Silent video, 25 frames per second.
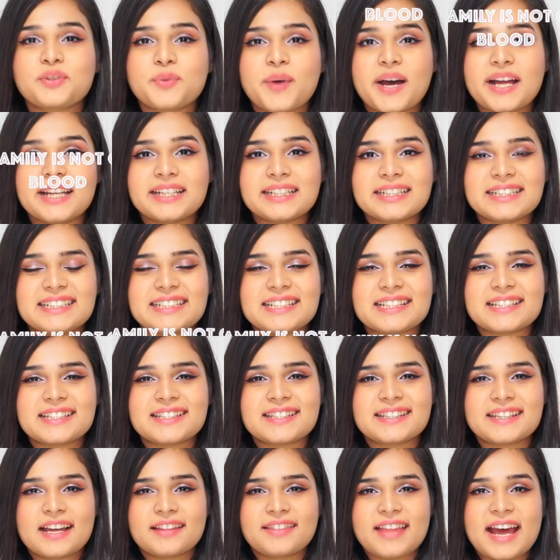one is
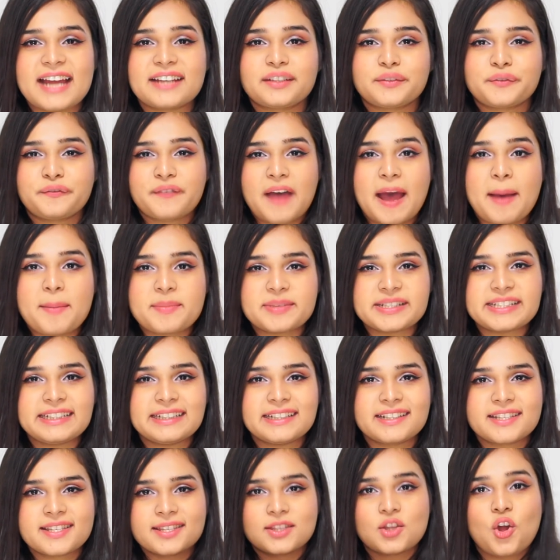that
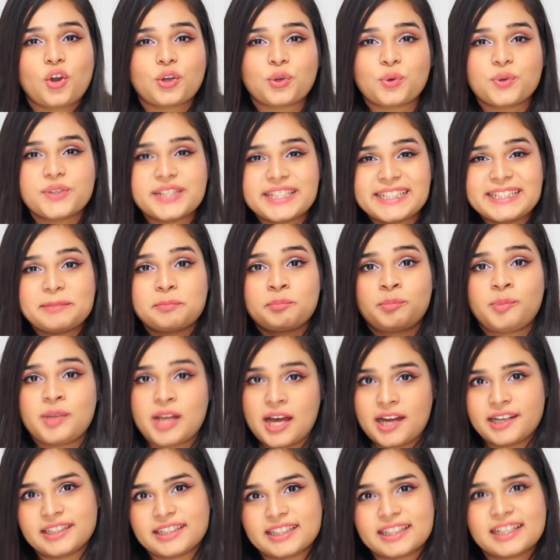family is not only
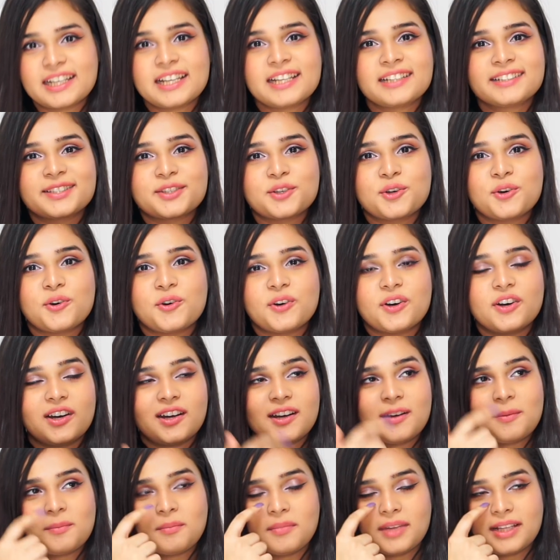blood. So
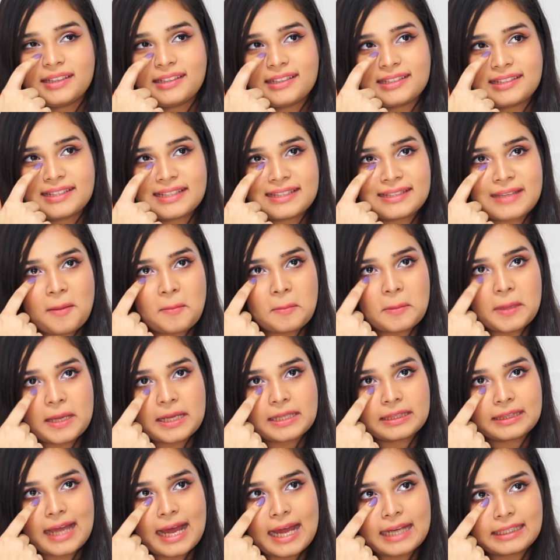this is
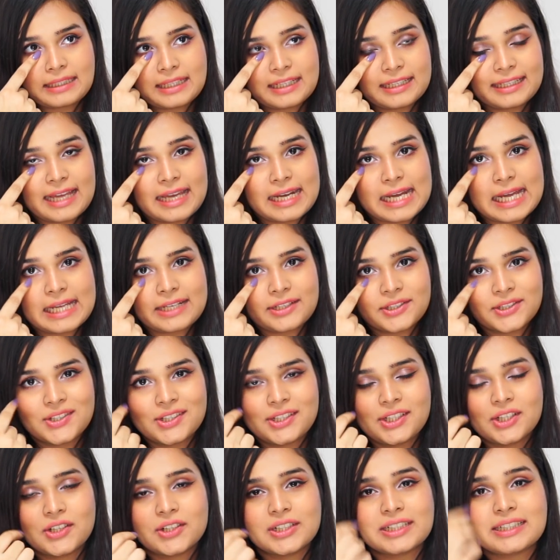something that, again, I
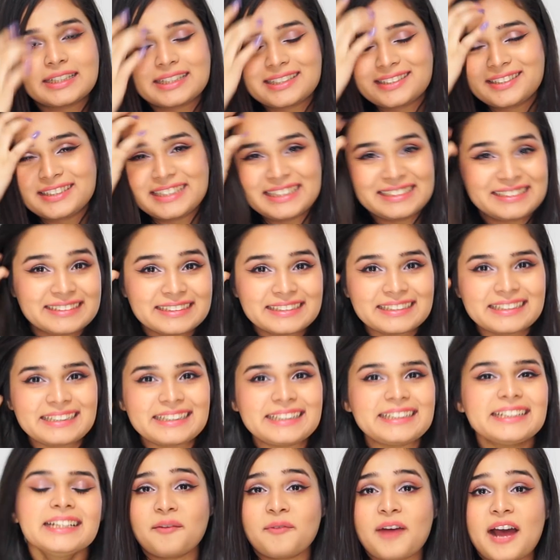learned
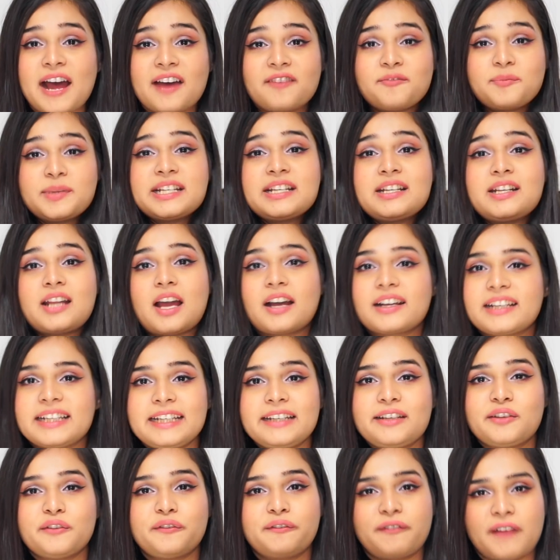recently. I've been
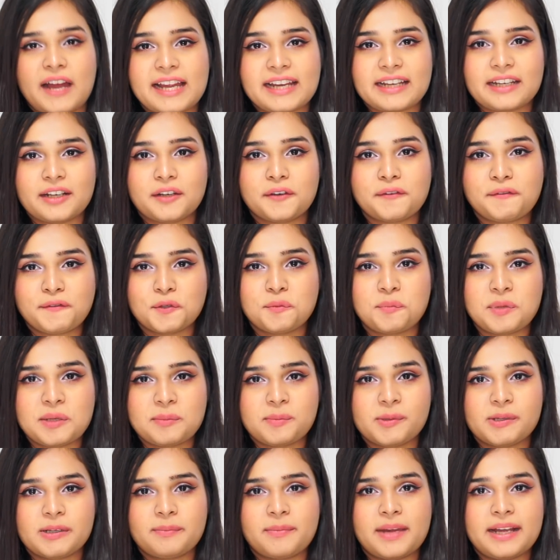lucky to find a few
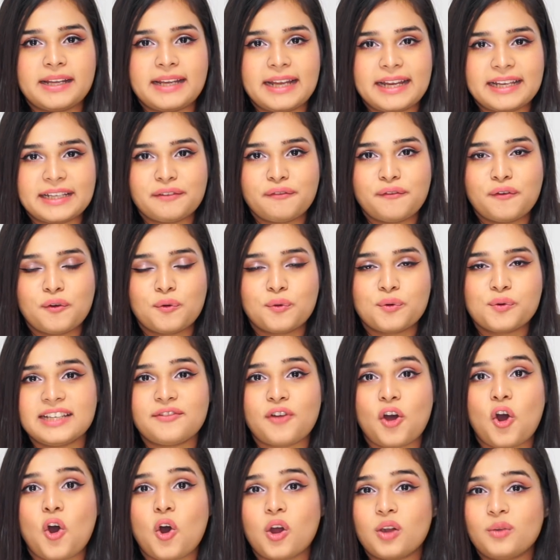people in my life who
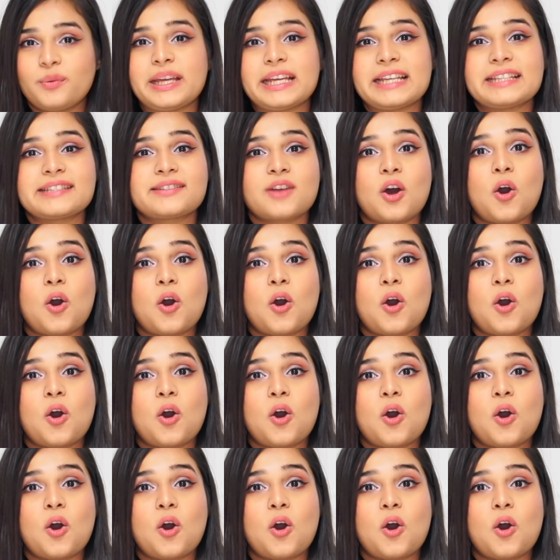always